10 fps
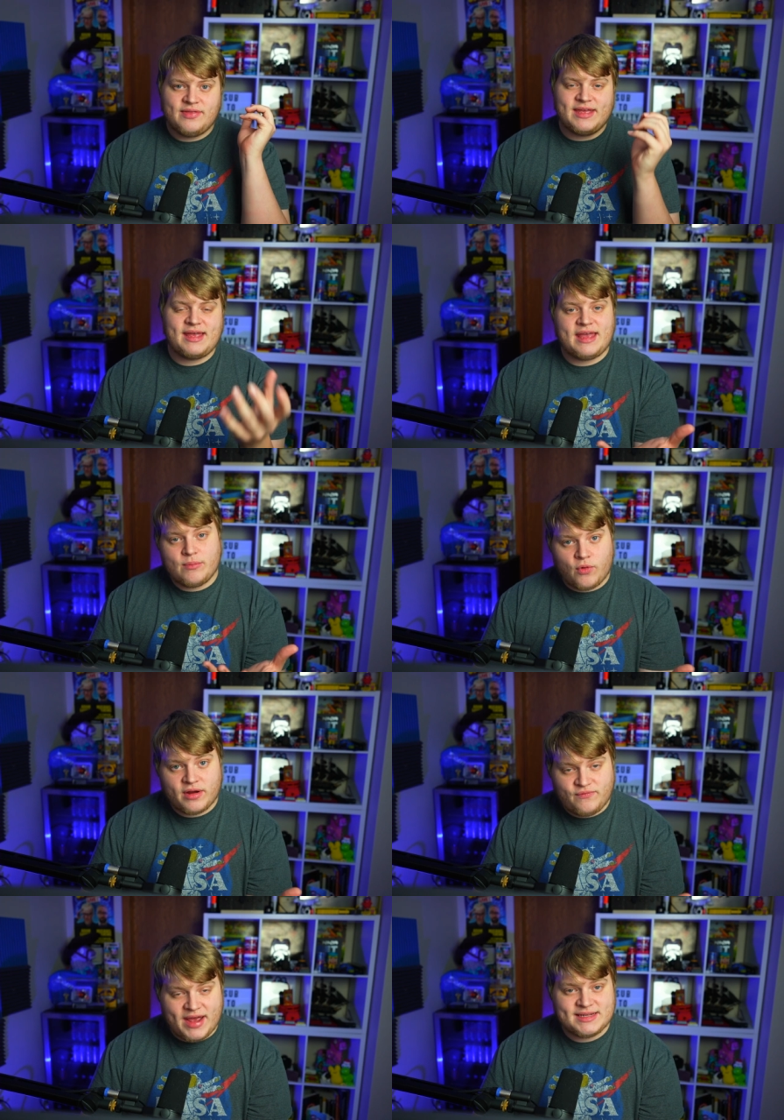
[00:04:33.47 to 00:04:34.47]
They can get more
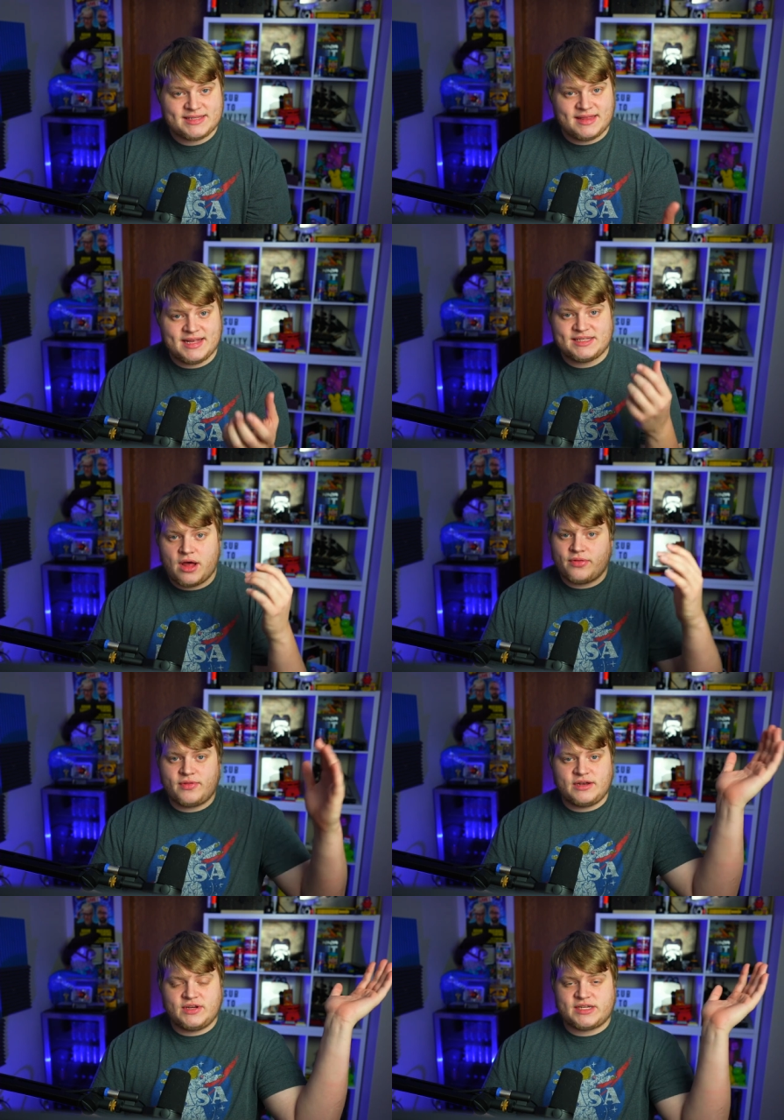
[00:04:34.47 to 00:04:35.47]
advanced than this other
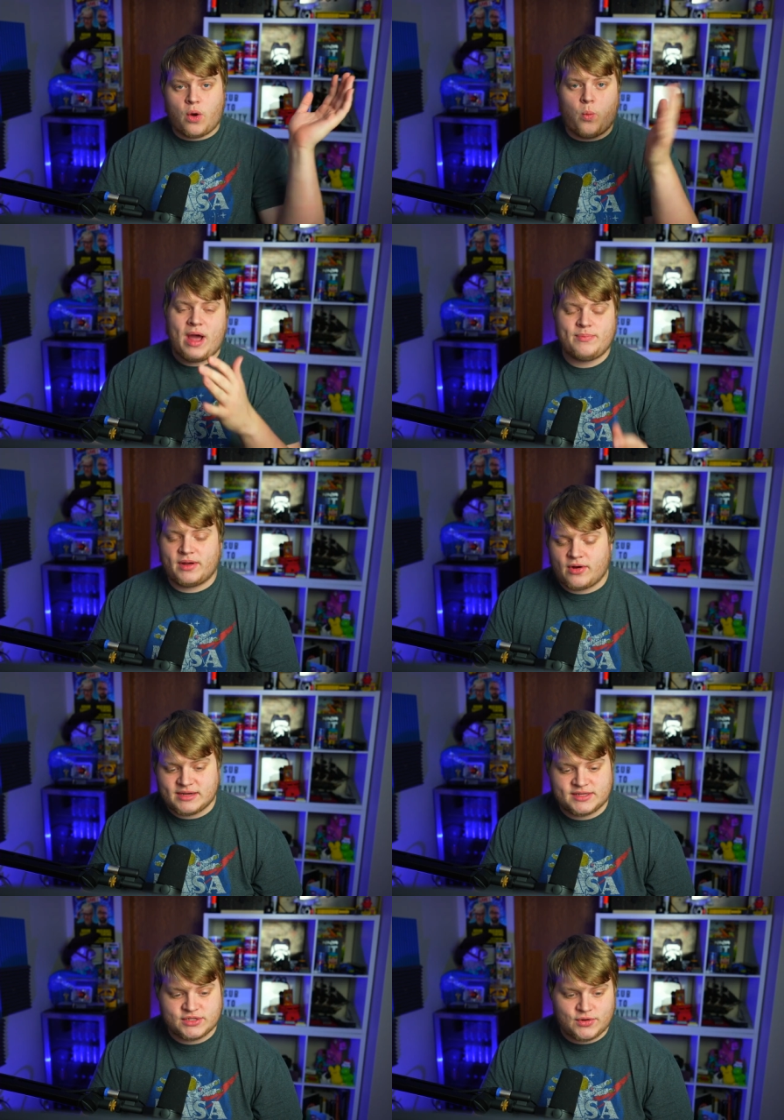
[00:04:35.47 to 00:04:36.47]
than just a wipe
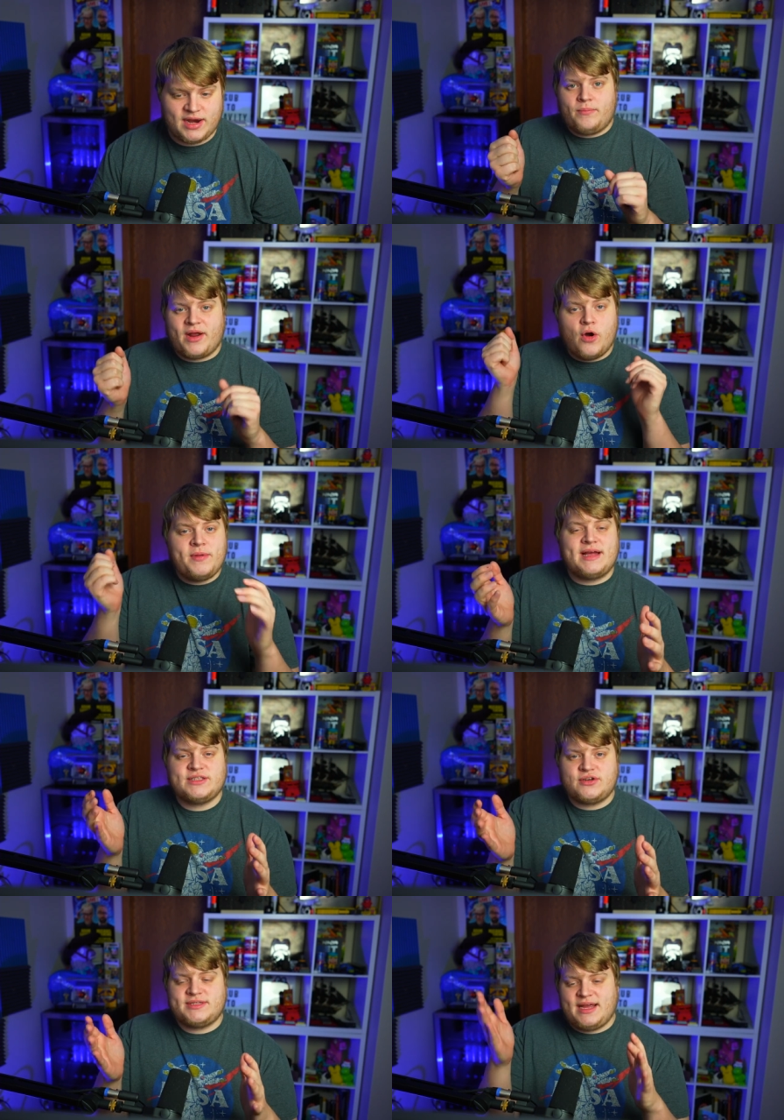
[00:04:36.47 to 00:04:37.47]
across the screen. But I hope you guys
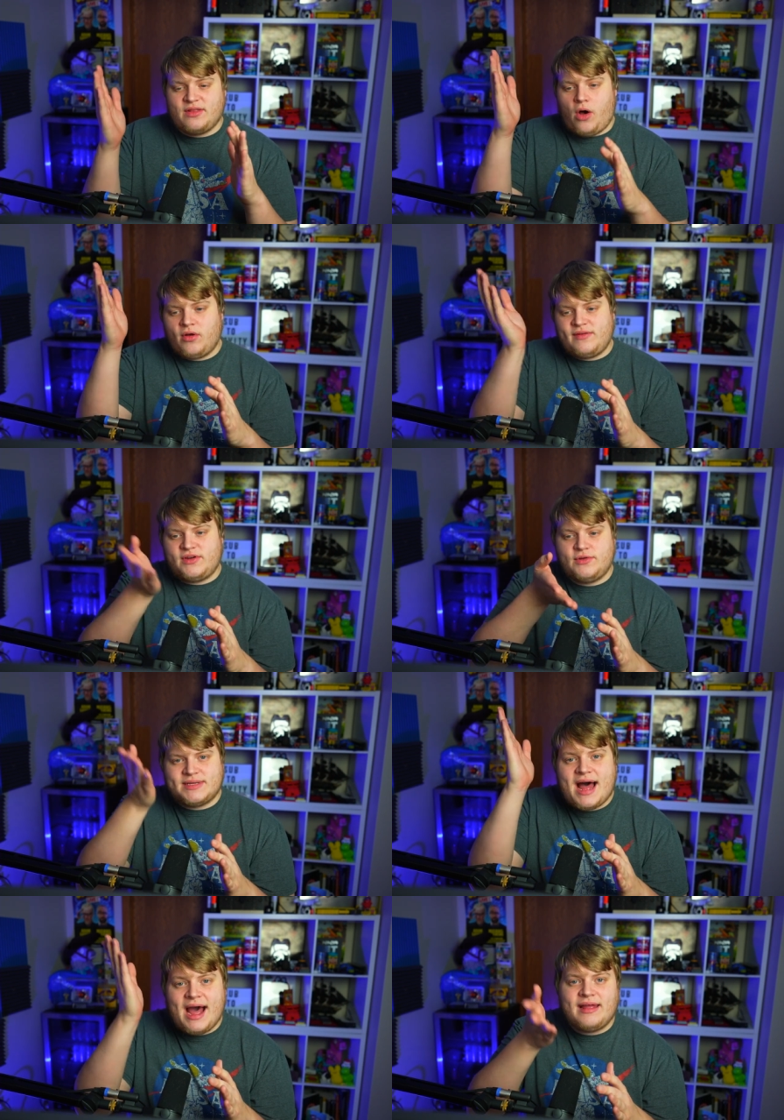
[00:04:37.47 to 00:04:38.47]
understand that all you have to do is
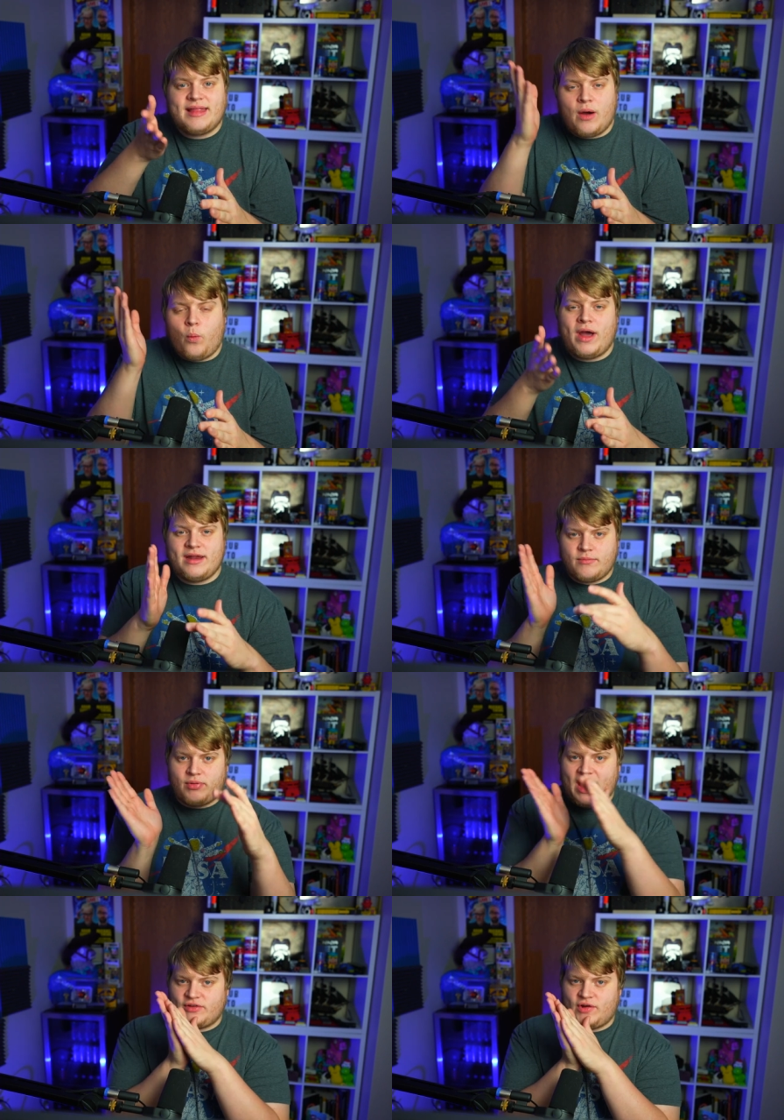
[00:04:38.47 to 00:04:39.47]
hide that white and
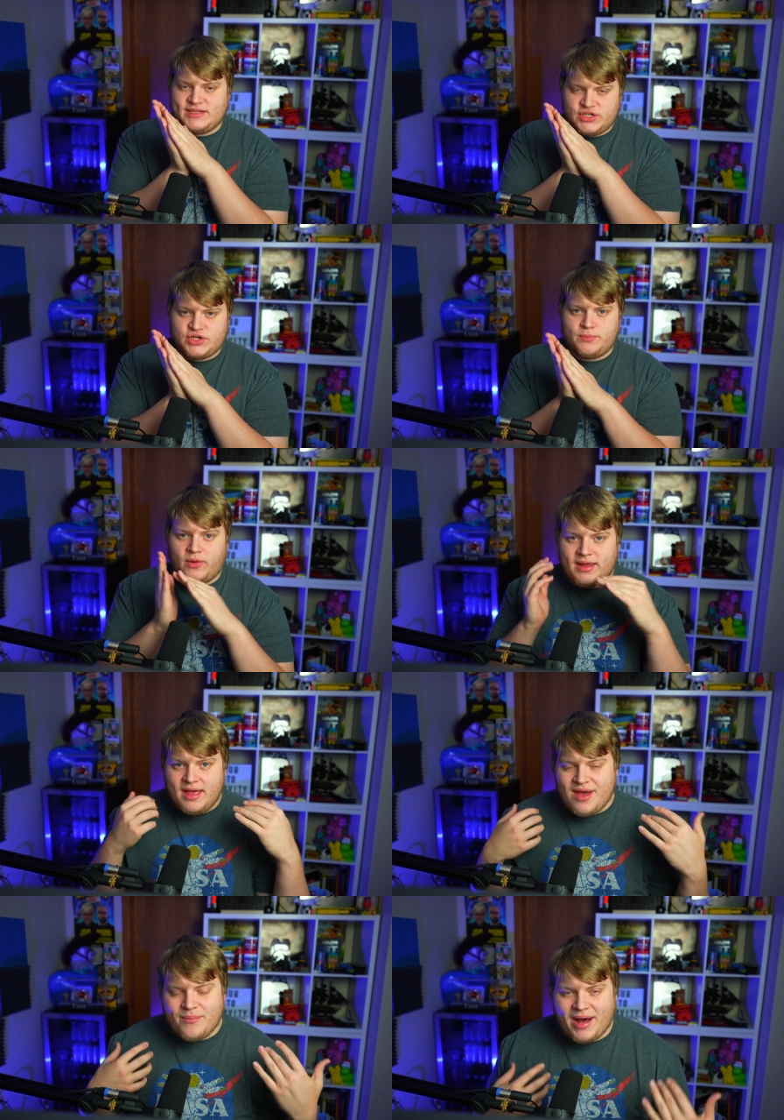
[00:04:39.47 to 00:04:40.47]
black transition point
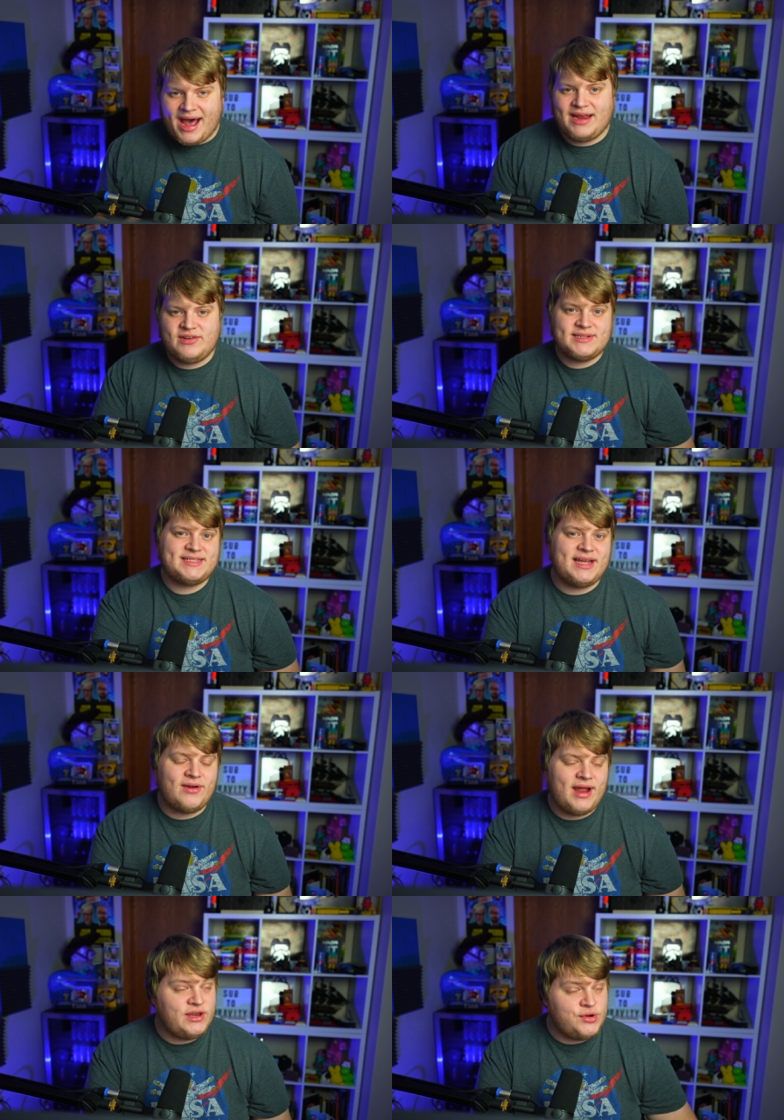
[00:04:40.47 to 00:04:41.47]
behind your stinger
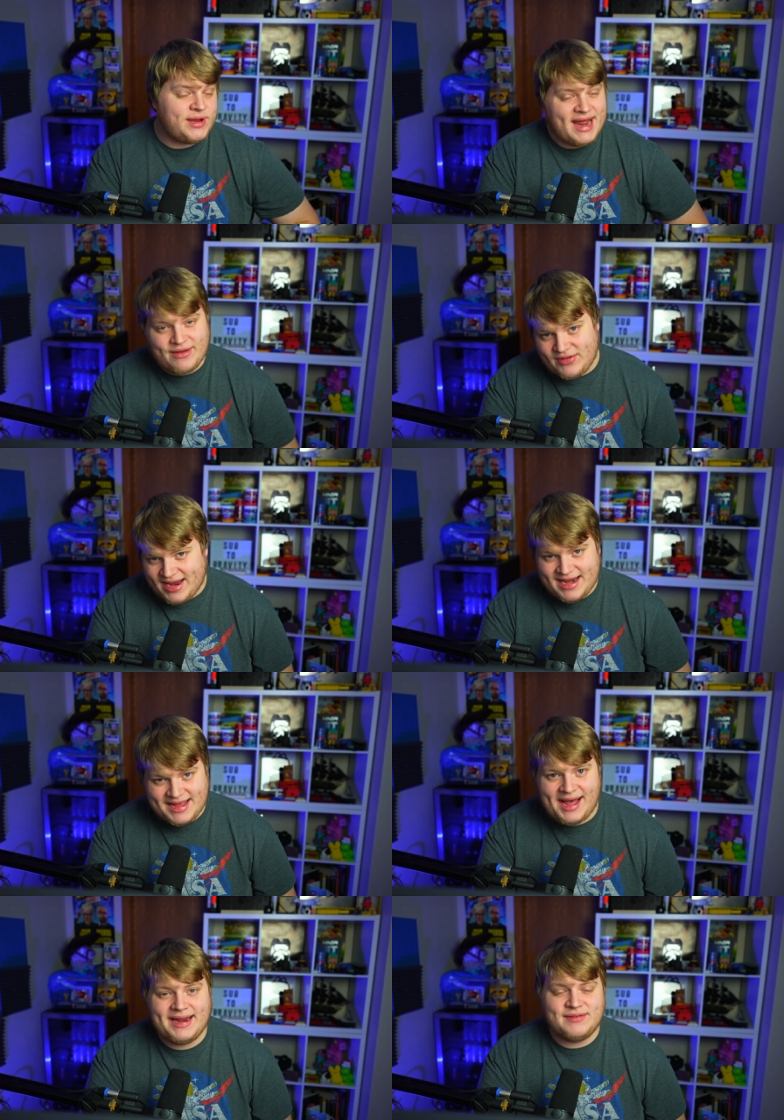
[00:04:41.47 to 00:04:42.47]
and you can can have any
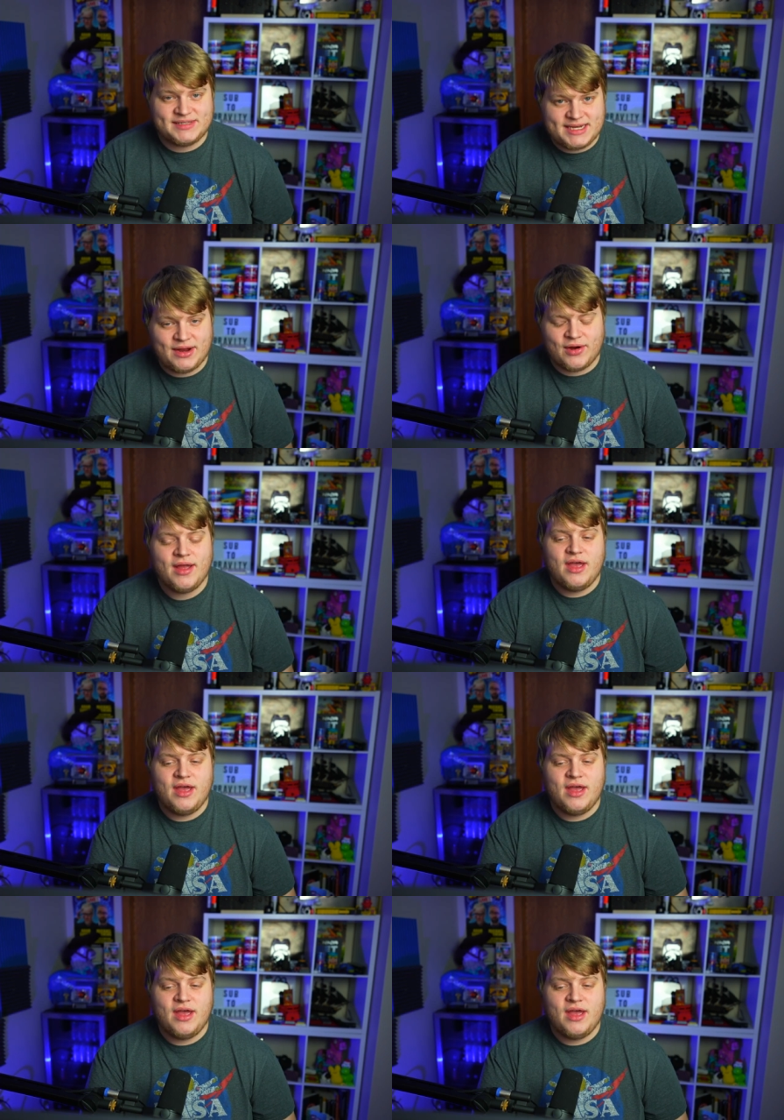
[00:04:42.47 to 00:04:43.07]
kind of stinger